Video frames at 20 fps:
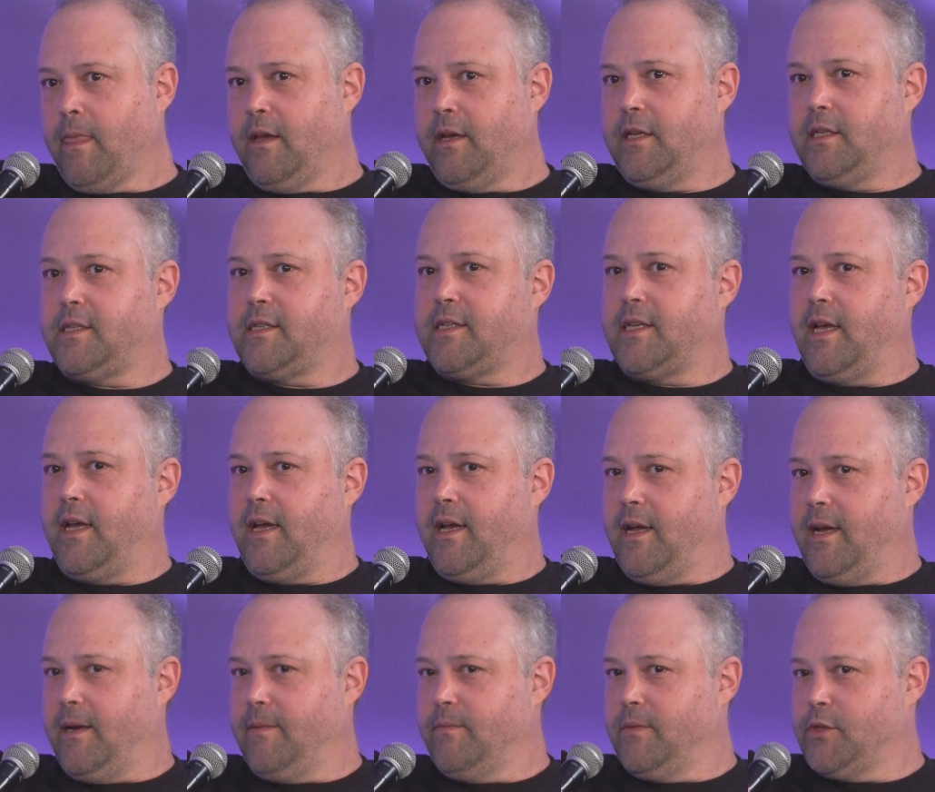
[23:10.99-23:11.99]

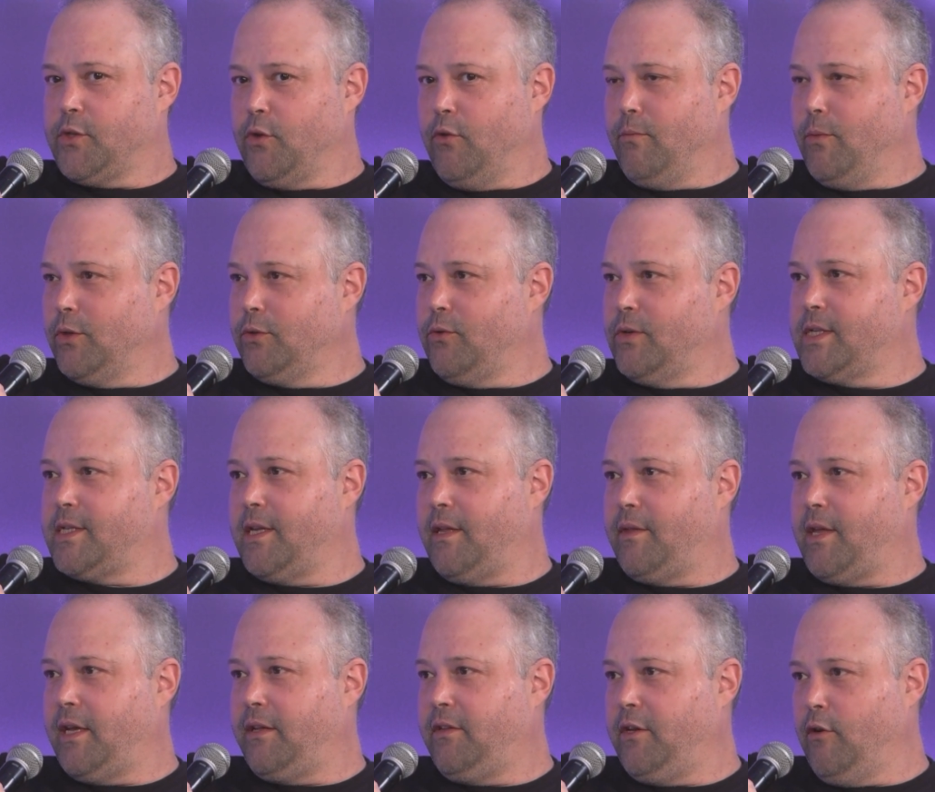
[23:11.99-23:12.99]
So modules.
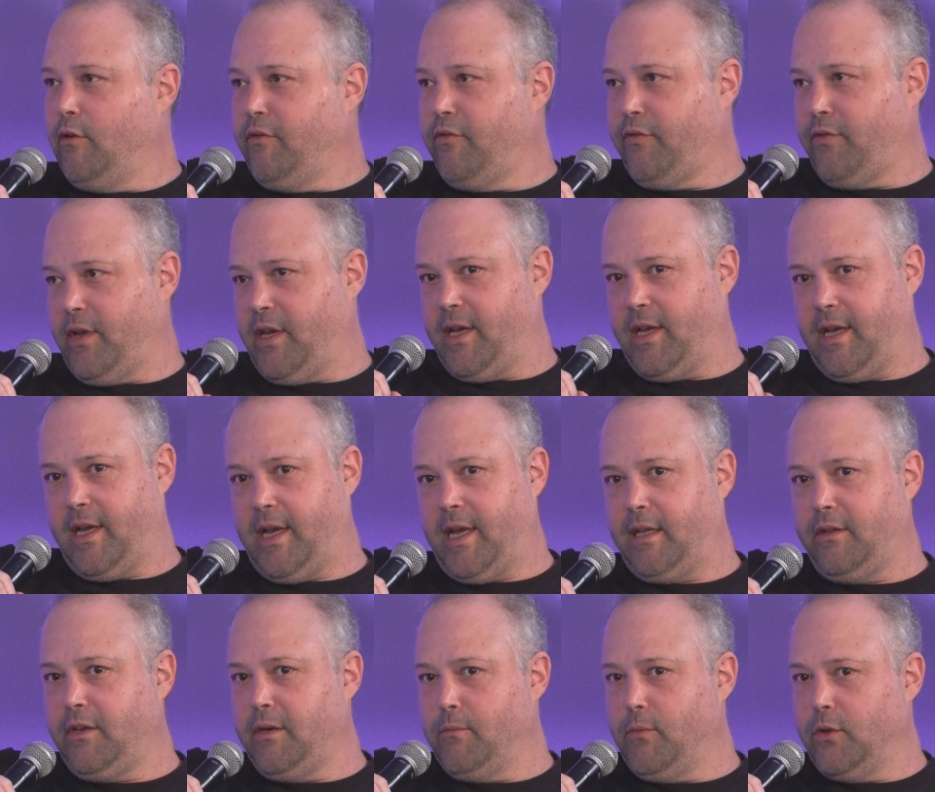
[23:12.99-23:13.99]
The idea of
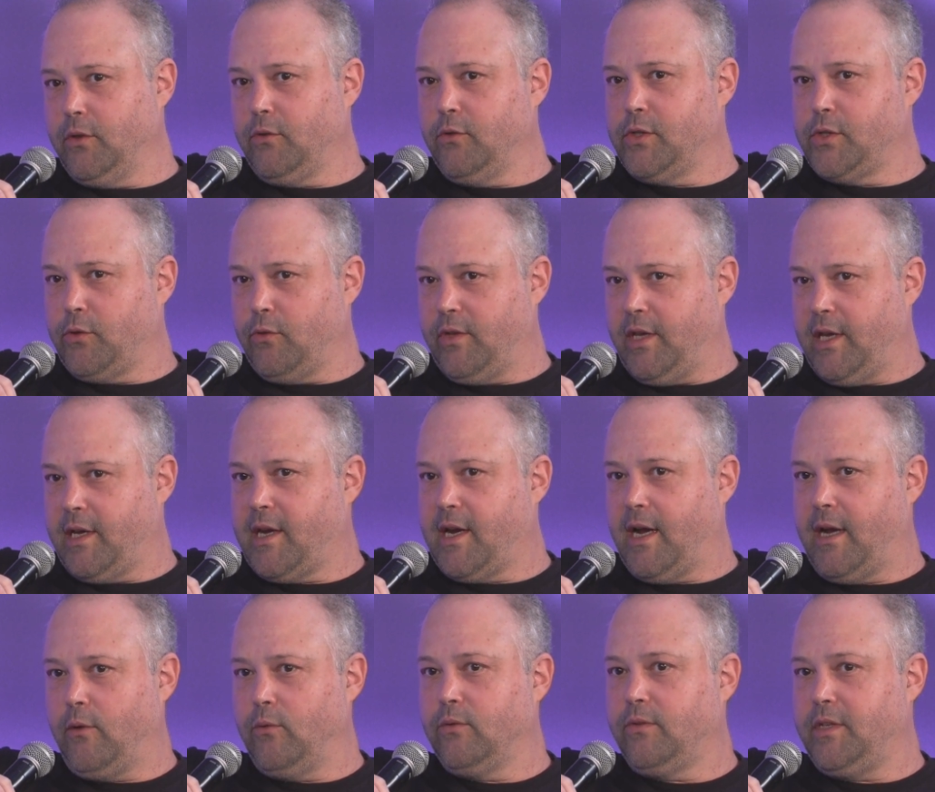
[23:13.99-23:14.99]
adding modules to the
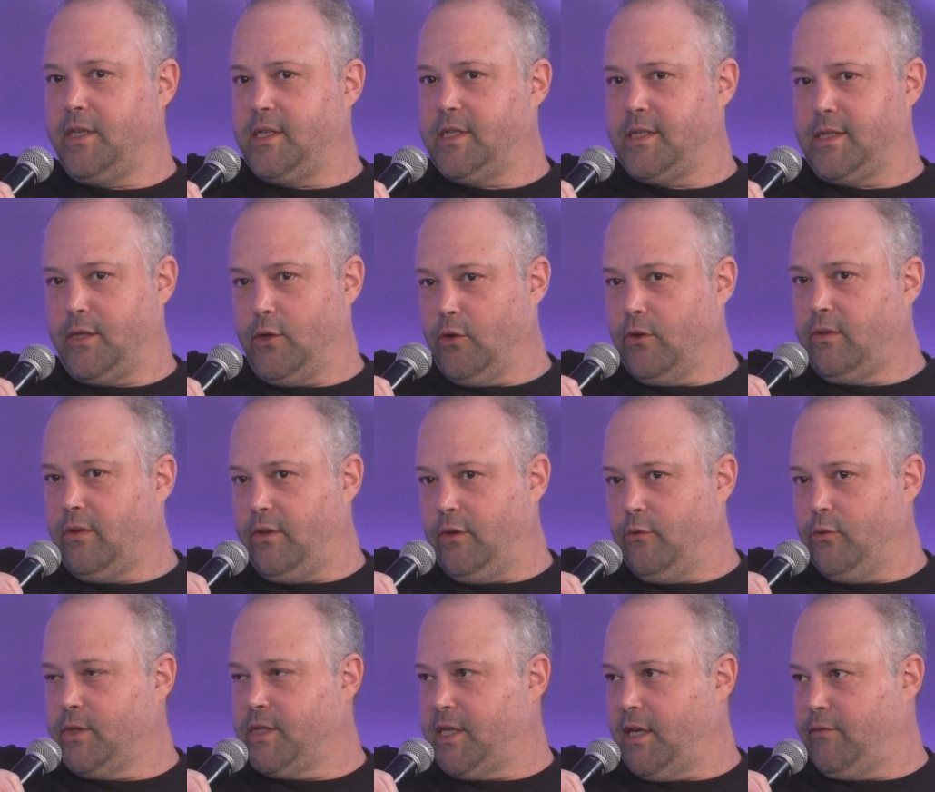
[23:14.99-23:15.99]
account is not
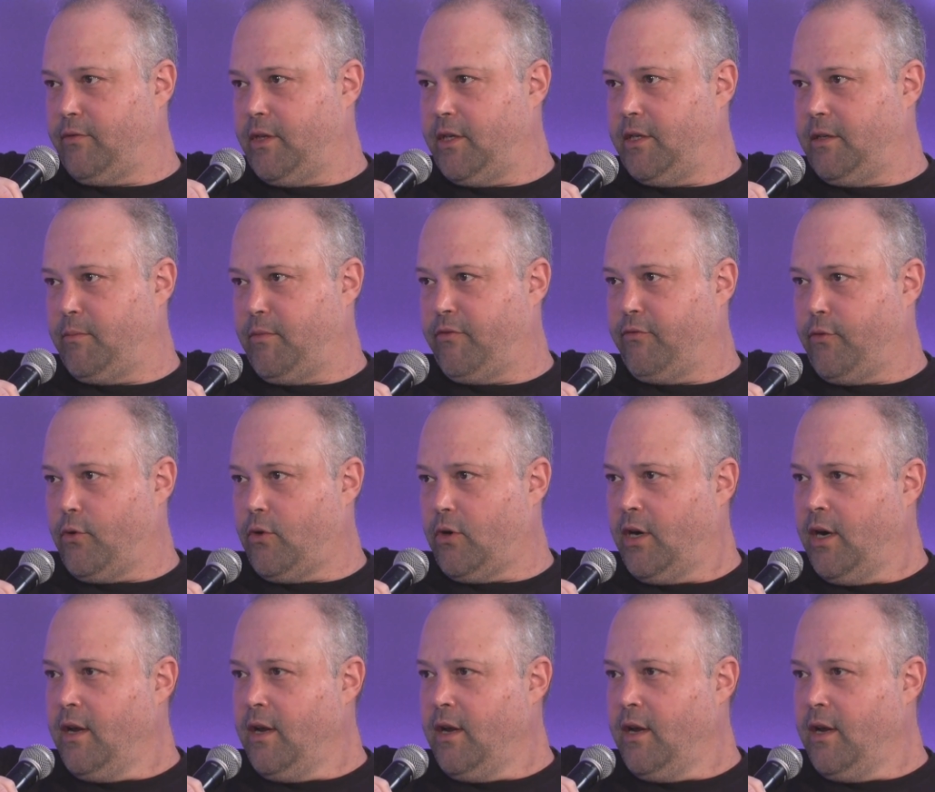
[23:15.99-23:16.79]
new. Safe did it before.